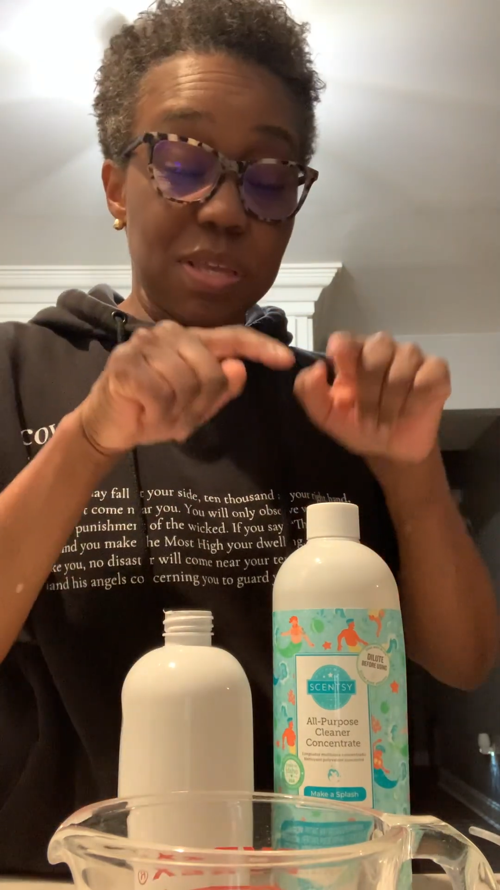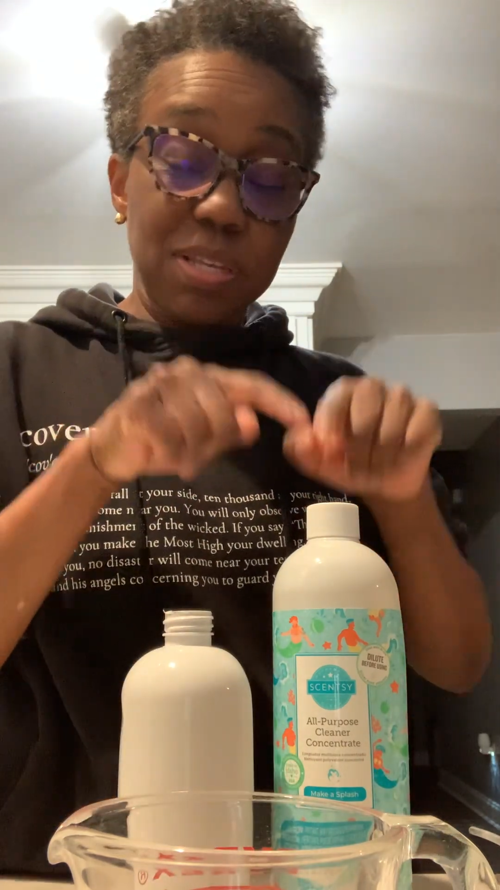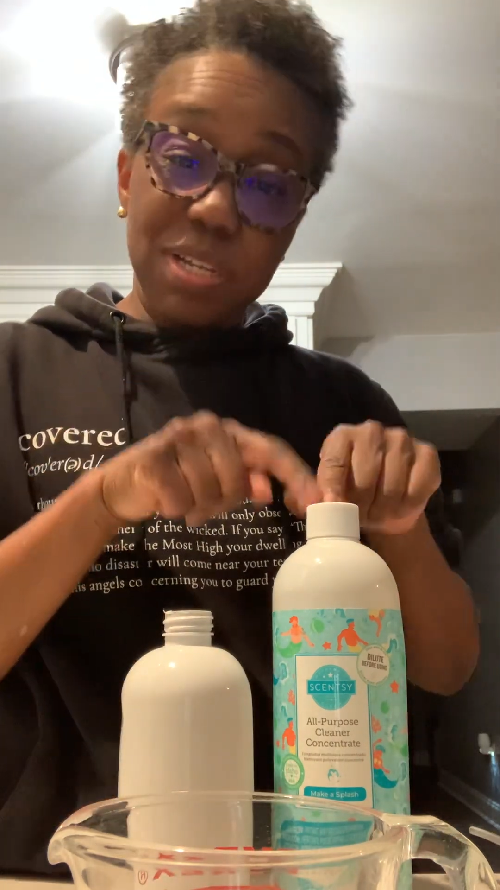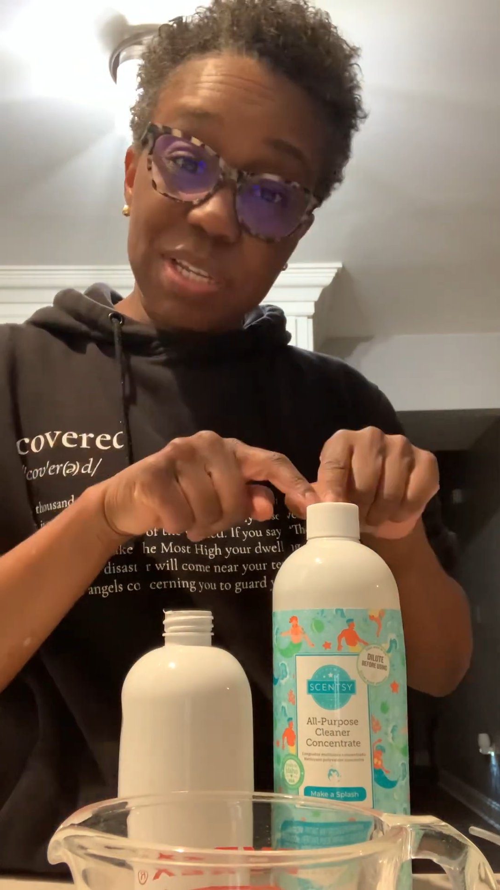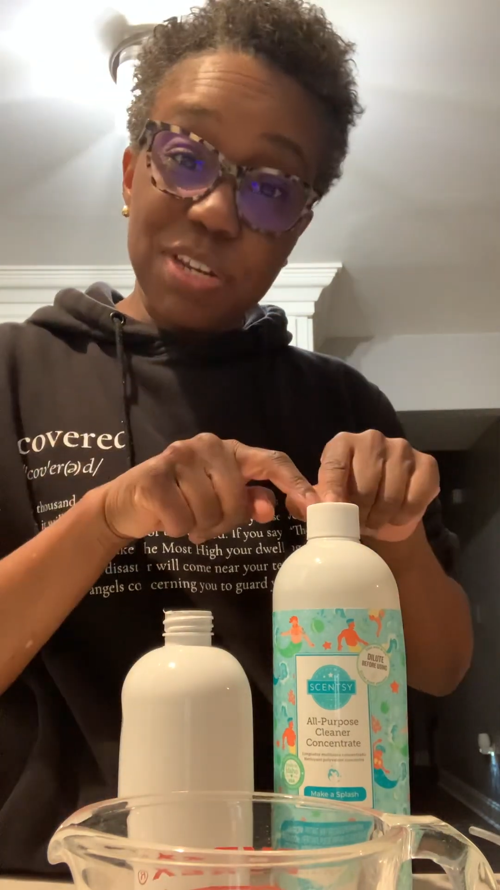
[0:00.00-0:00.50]

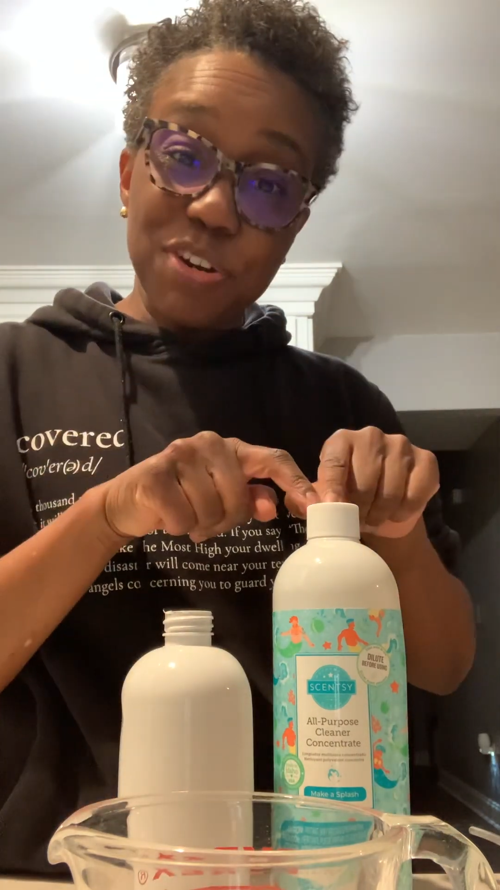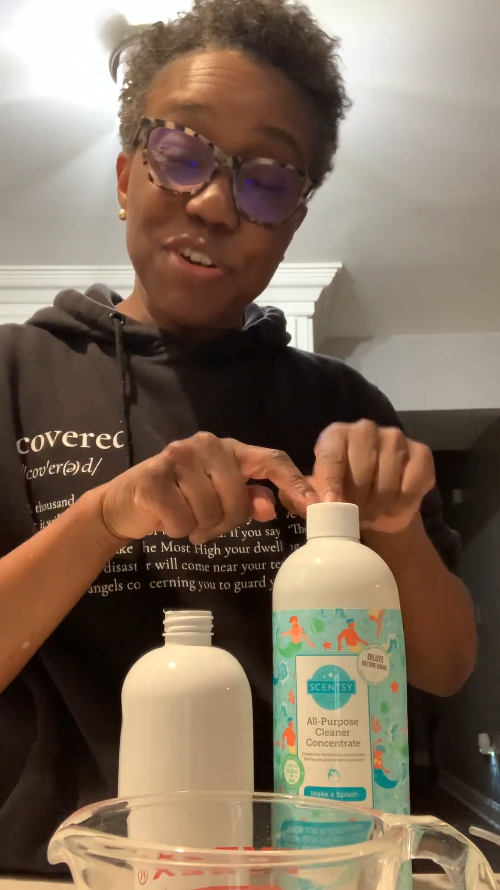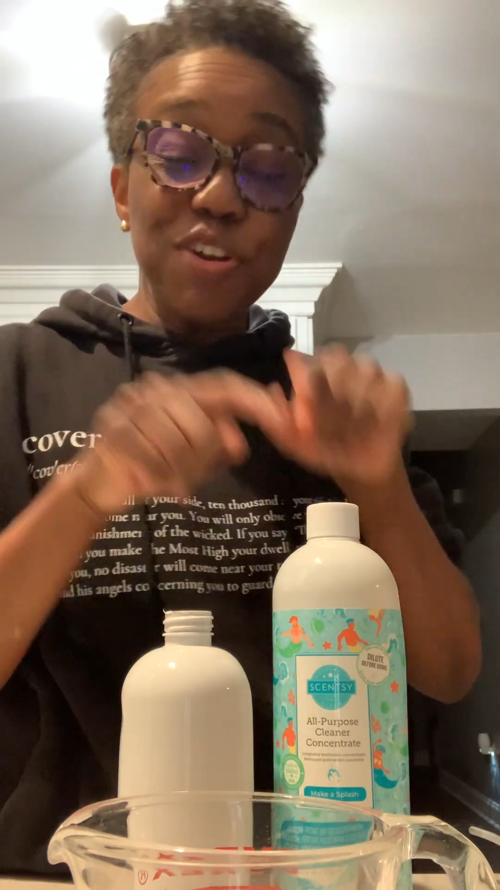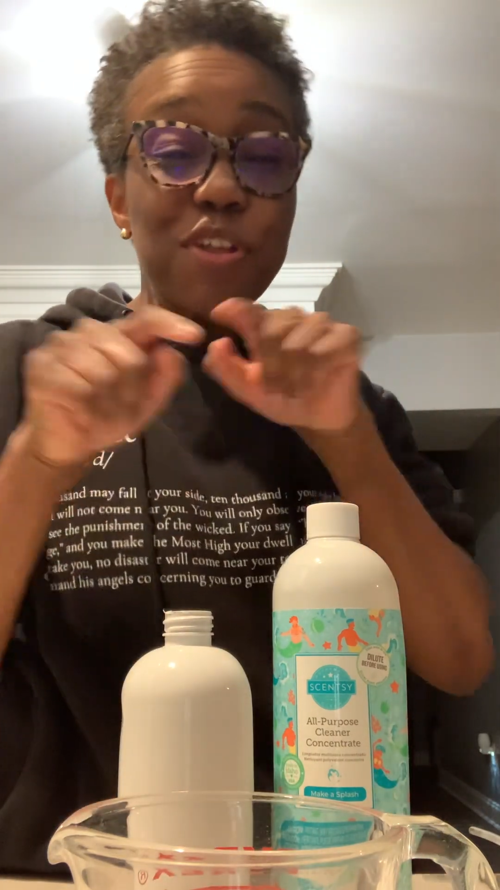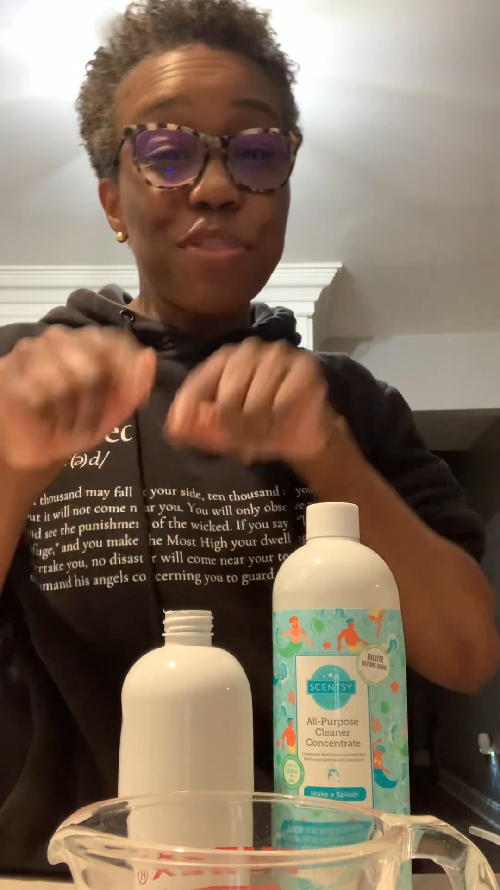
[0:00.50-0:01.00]

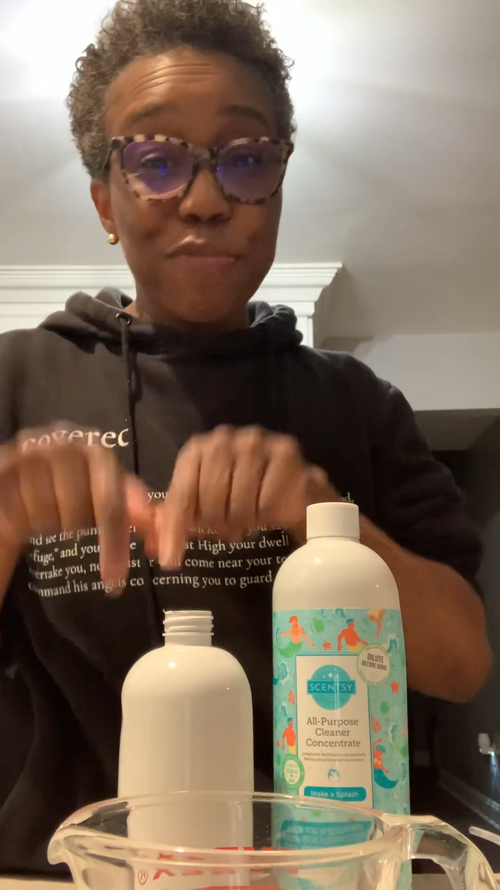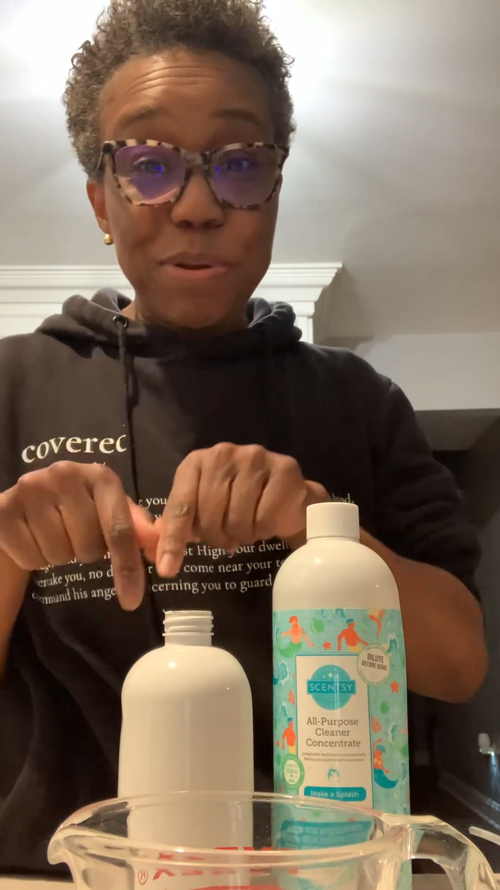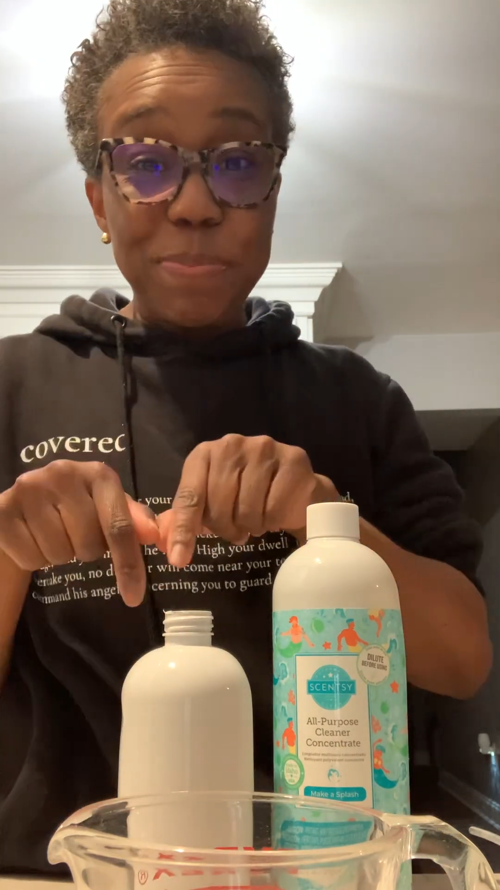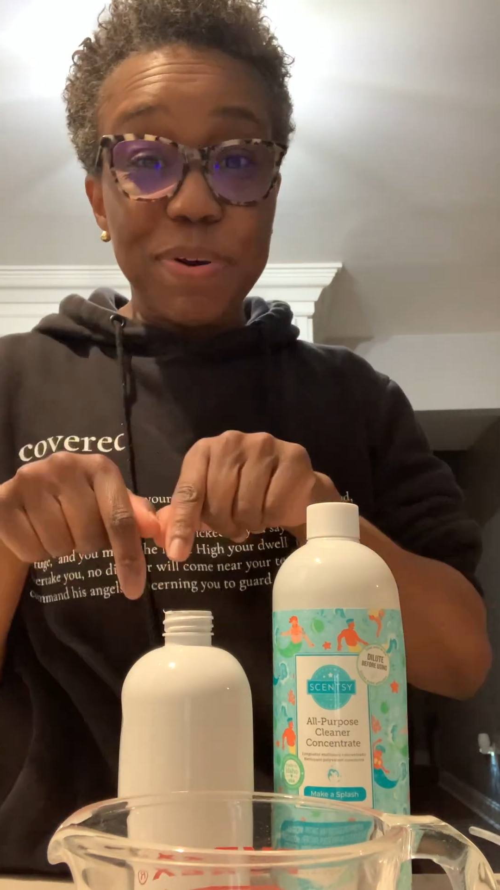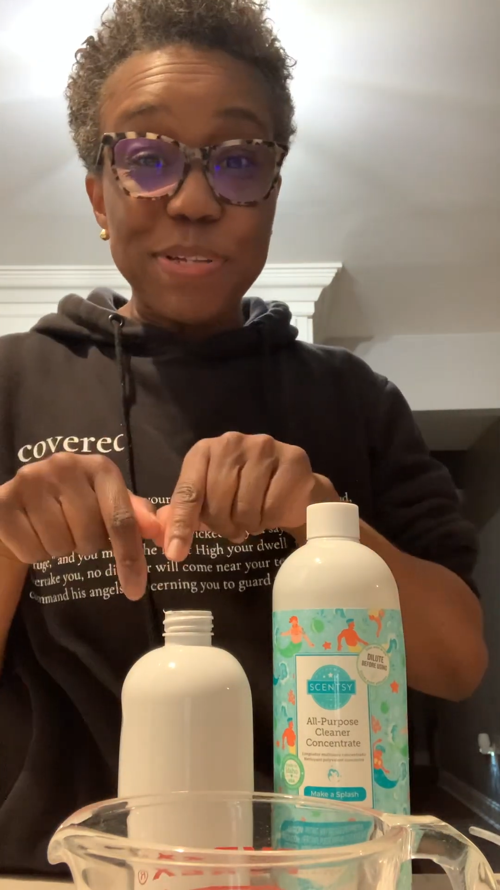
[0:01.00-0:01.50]
cleaner, 3
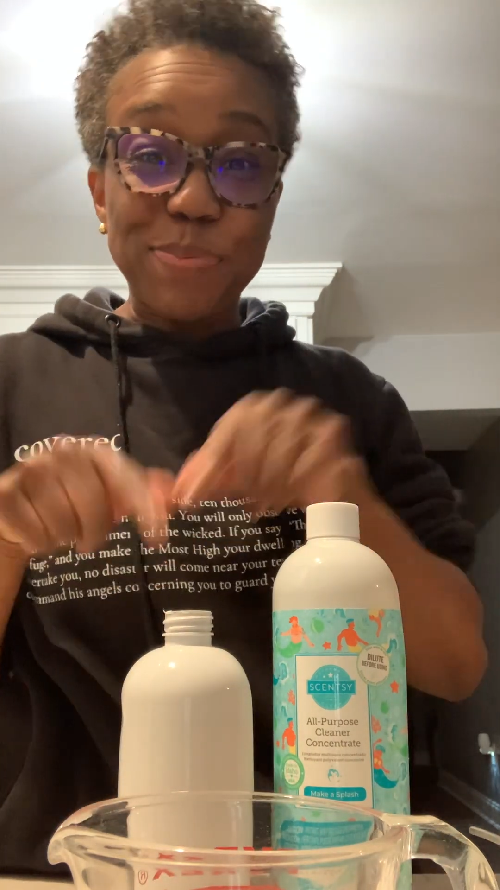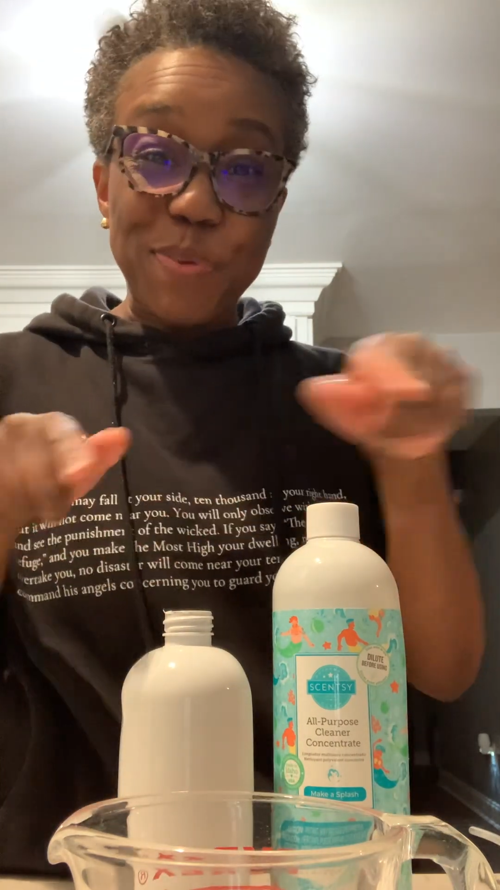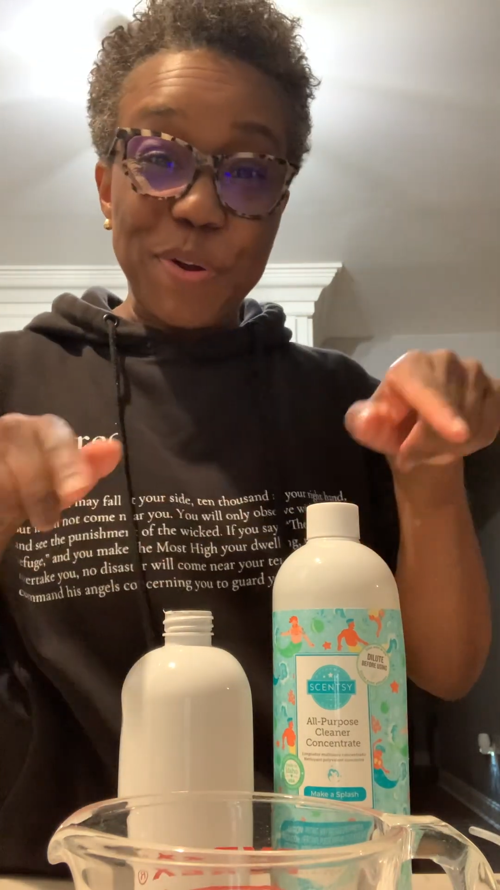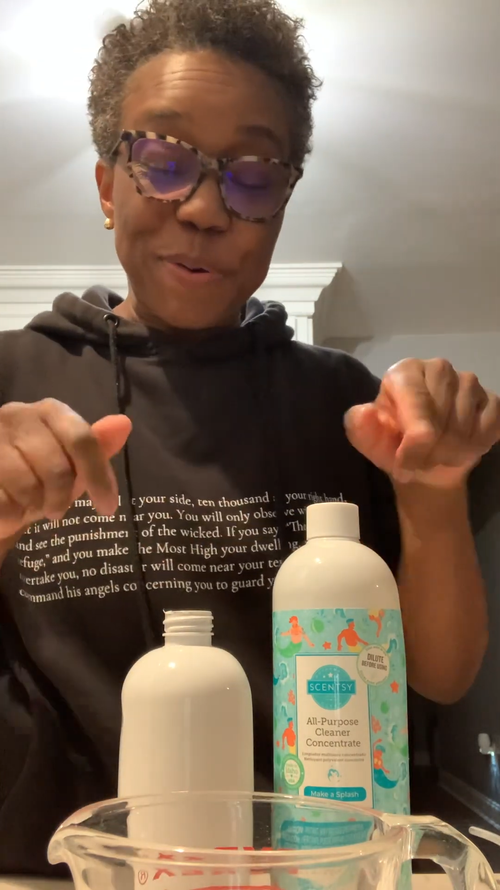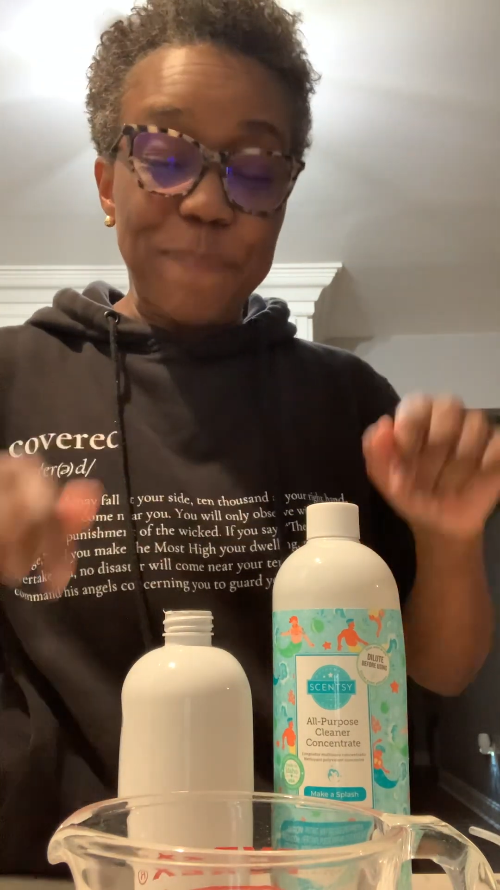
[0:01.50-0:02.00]
parts
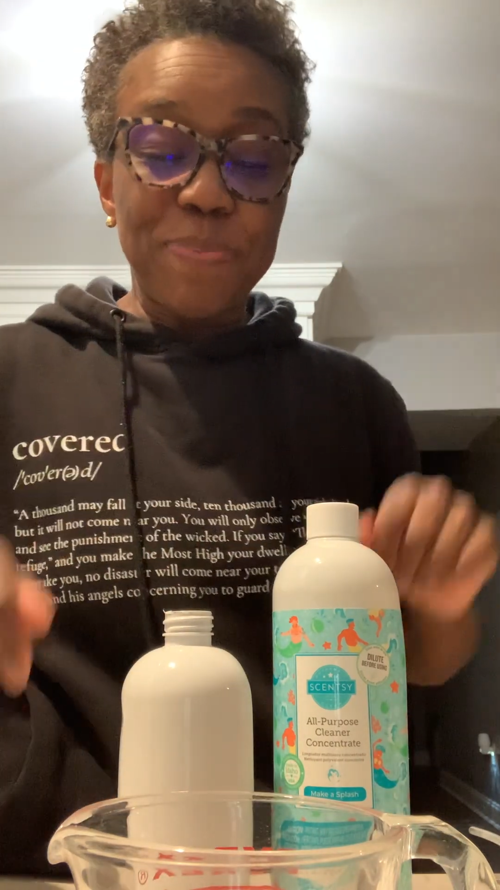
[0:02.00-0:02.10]
water.